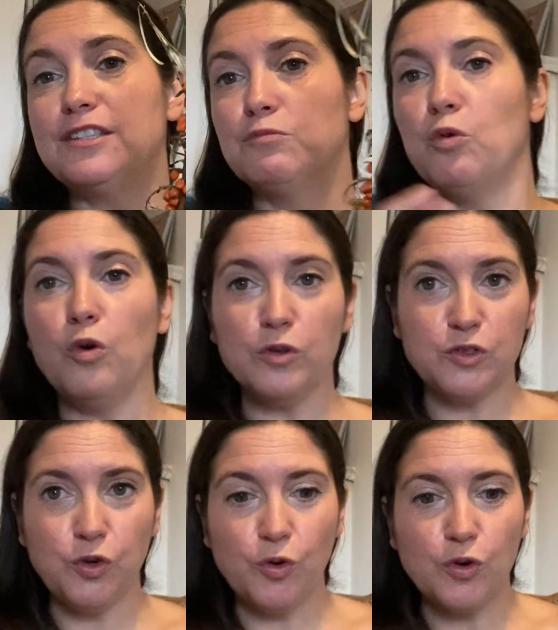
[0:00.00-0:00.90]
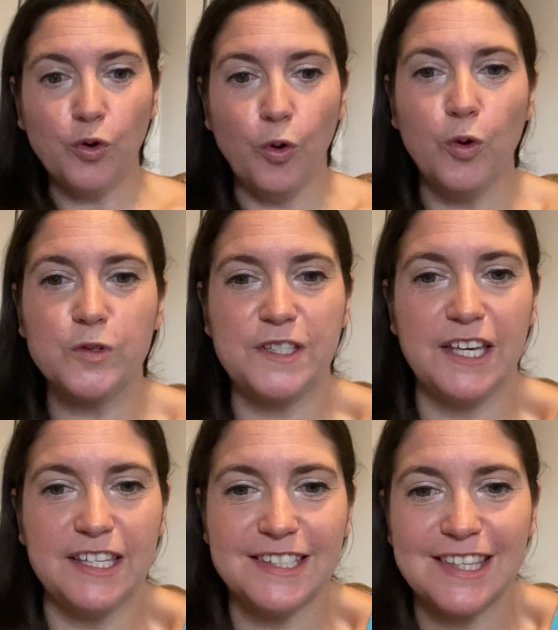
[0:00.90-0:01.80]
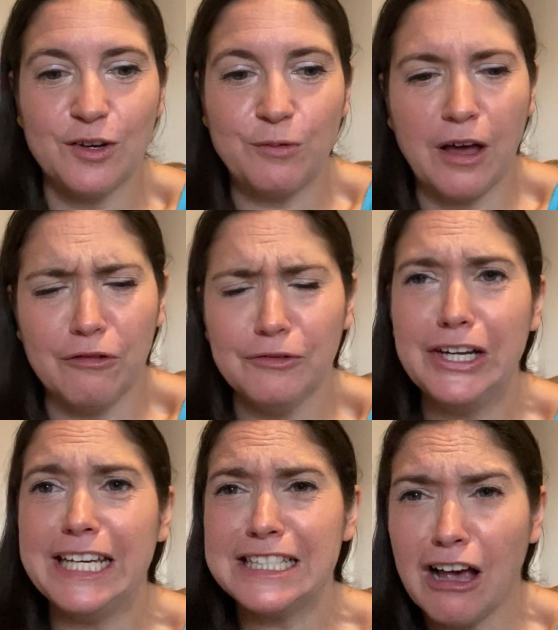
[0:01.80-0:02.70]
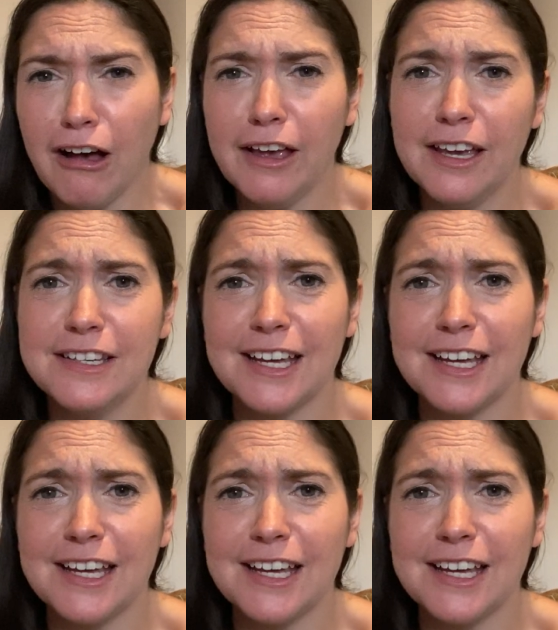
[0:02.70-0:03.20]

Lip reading: the war-torn horses that were really tired